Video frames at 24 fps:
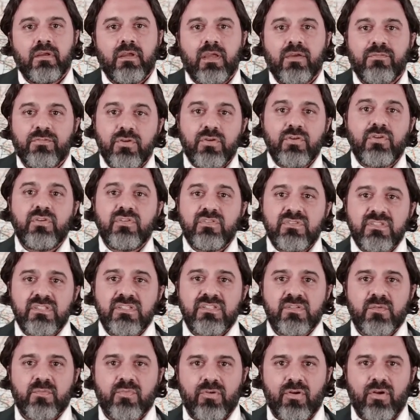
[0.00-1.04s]
If you use
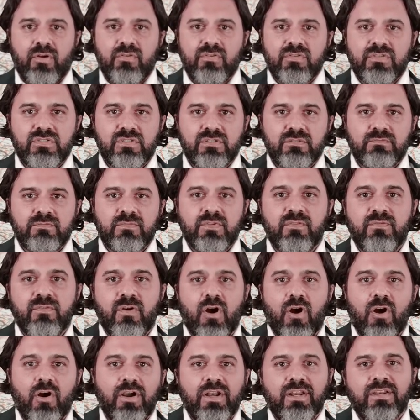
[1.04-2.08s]
this approach, you've
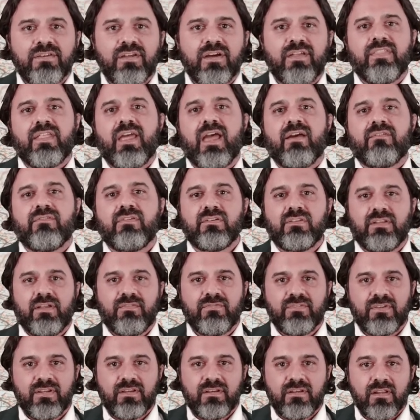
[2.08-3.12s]
already done the heavy
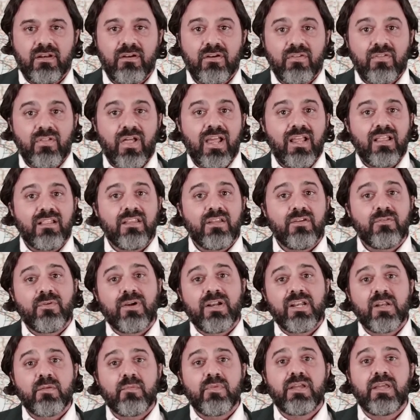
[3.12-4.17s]
lifting and are likely
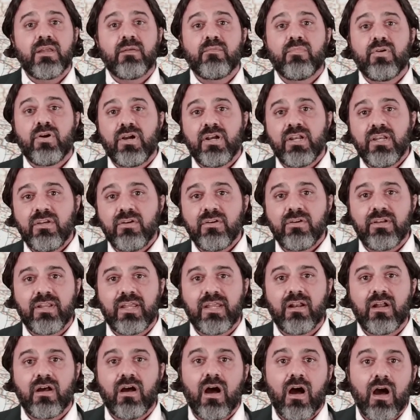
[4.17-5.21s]
ready to begin putting your
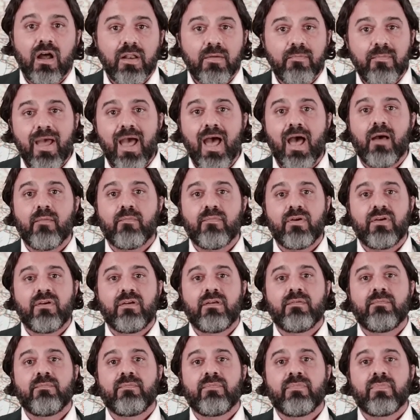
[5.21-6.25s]
data on a map.
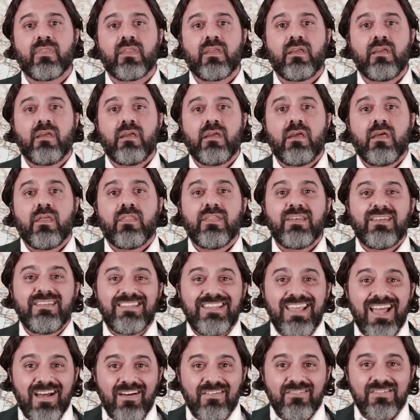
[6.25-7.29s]
The
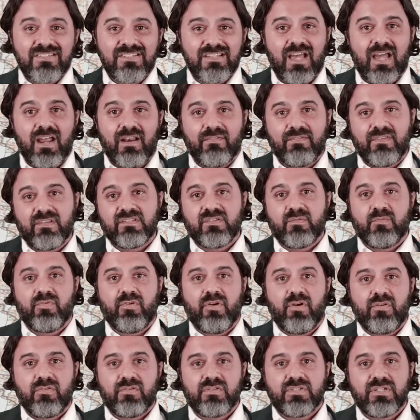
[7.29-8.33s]
downside of this
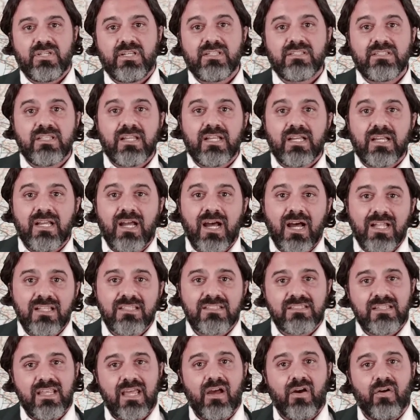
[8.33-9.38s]
approach is that it
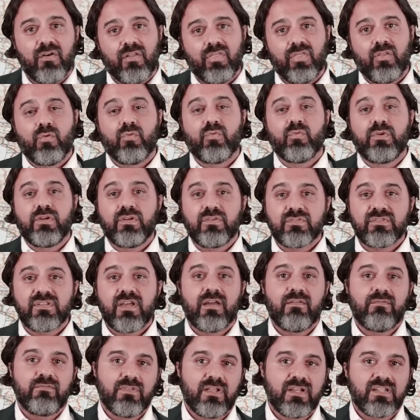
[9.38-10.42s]
cuts down on the
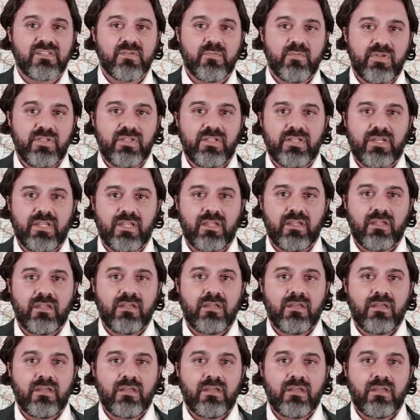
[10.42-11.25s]
real-time flexibility.